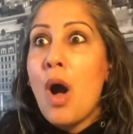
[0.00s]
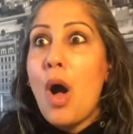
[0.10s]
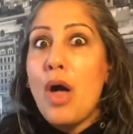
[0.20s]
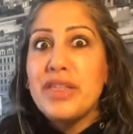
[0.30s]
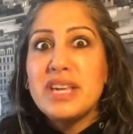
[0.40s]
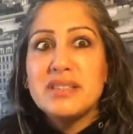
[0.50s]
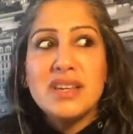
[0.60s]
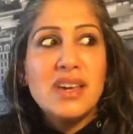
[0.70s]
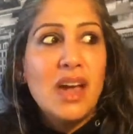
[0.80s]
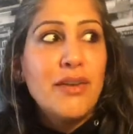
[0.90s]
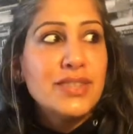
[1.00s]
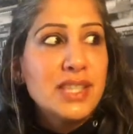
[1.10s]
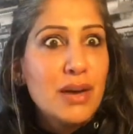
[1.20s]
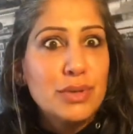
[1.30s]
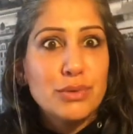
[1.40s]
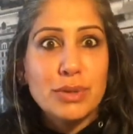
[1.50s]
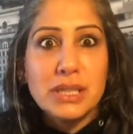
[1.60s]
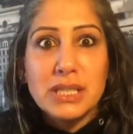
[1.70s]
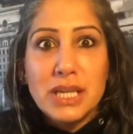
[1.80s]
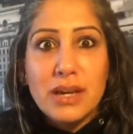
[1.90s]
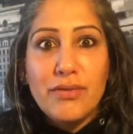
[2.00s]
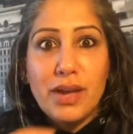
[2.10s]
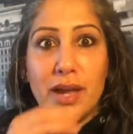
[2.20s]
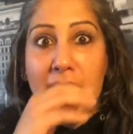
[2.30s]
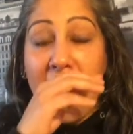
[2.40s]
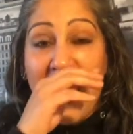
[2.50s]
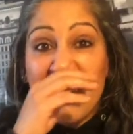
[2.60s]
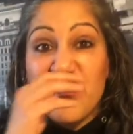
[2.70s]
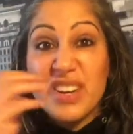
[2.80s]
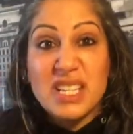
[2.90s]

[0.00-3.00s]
all these gifts I was receiving every